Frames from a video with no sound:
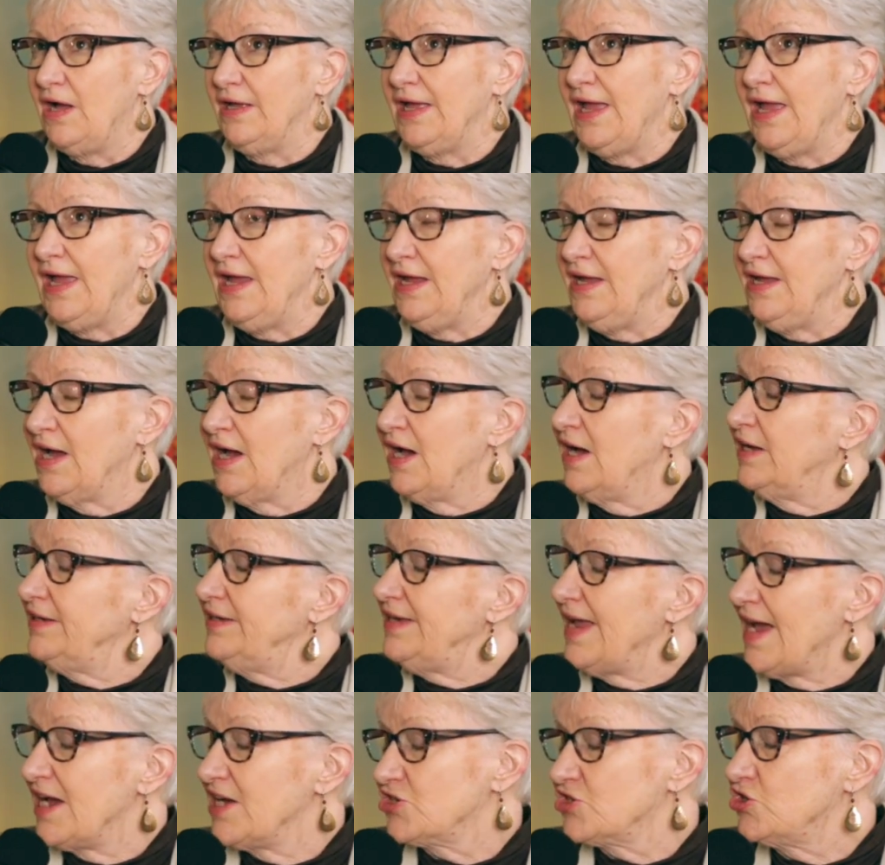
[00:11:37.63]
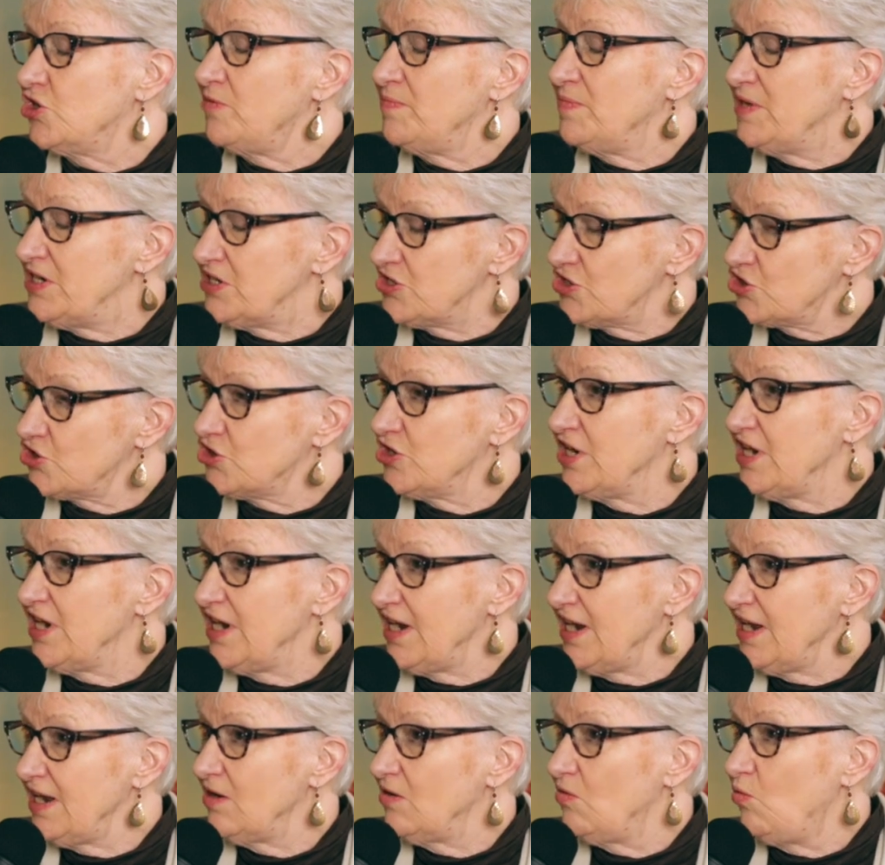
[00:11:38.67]
a uh, national
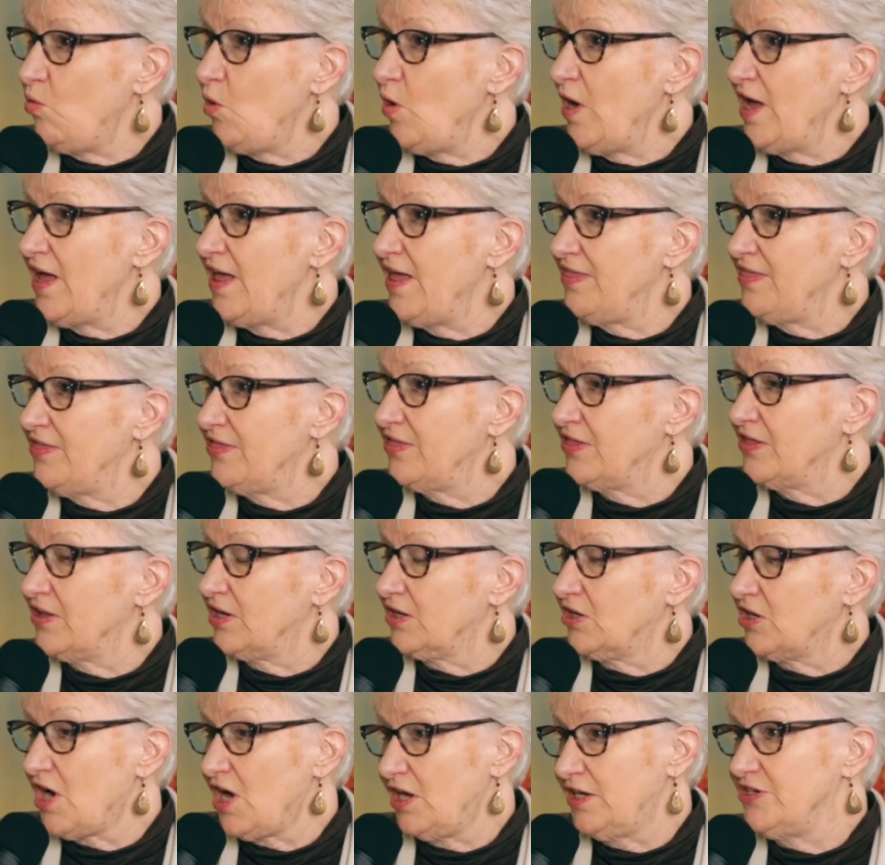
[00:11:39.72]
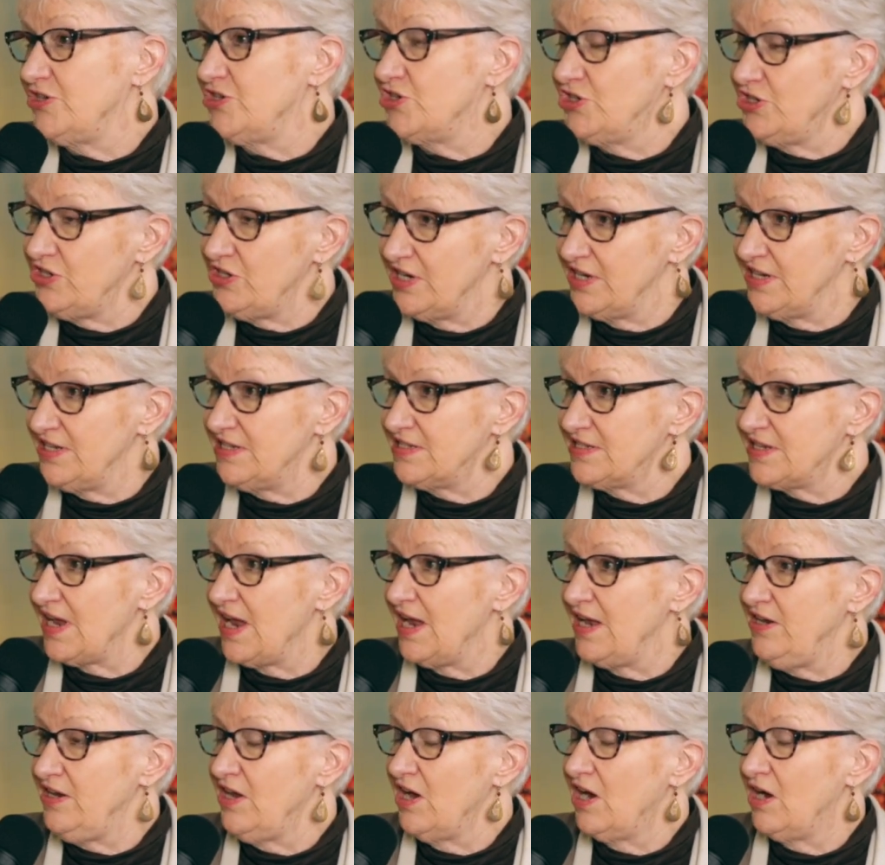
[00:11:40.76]
ministry with college students
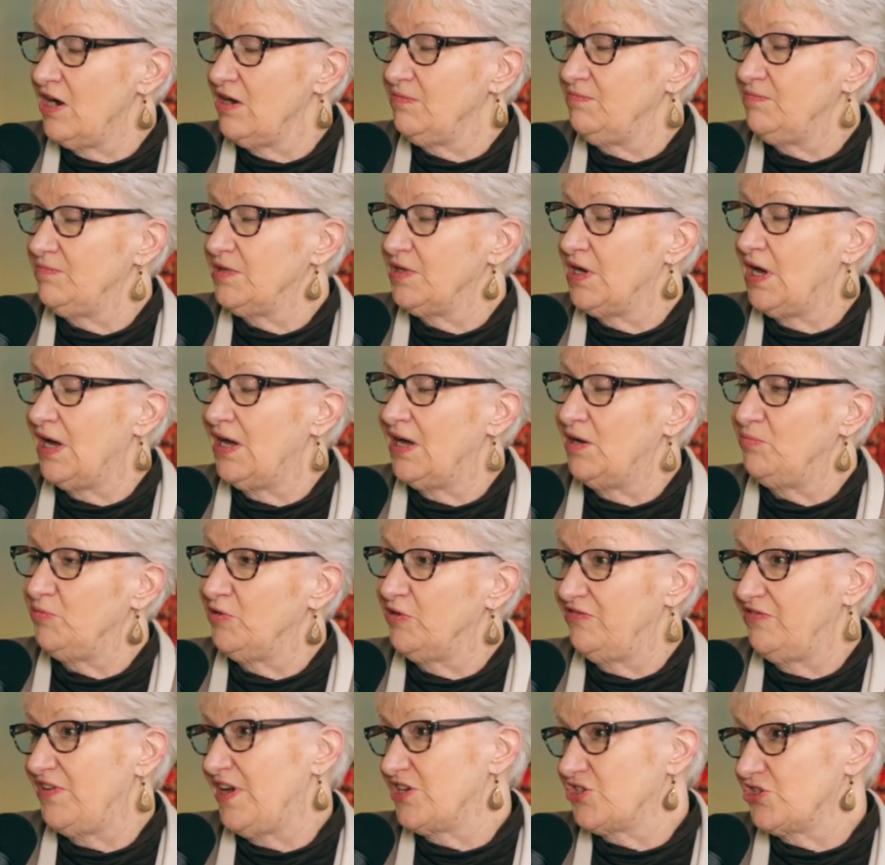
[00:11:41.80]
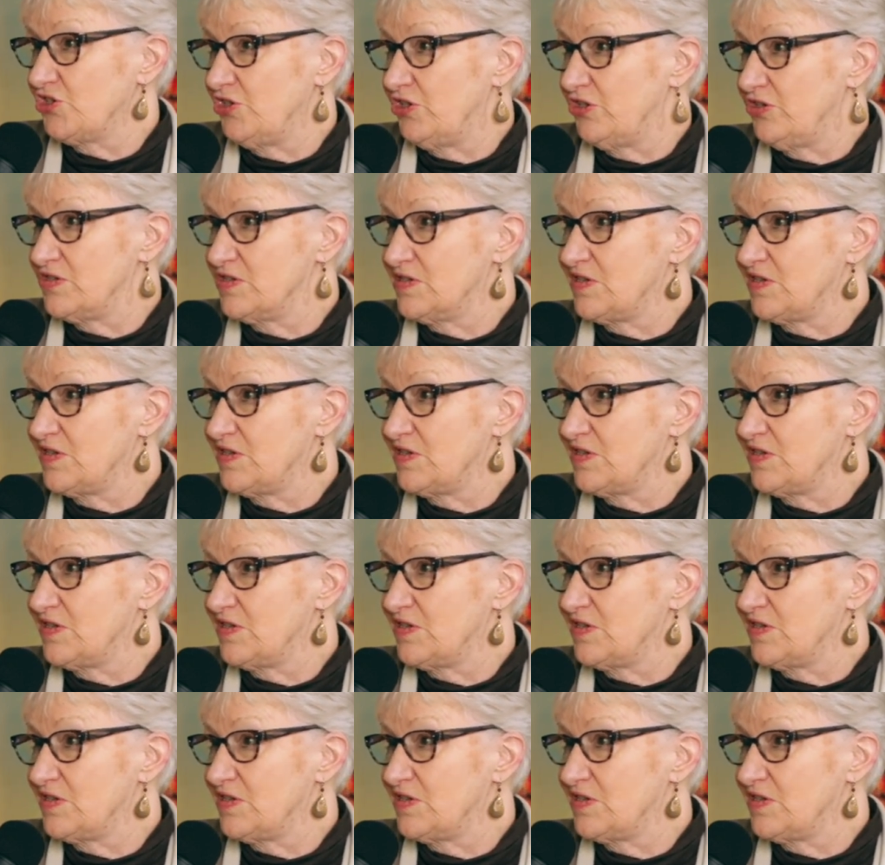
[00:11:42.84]
and young uh, professionals.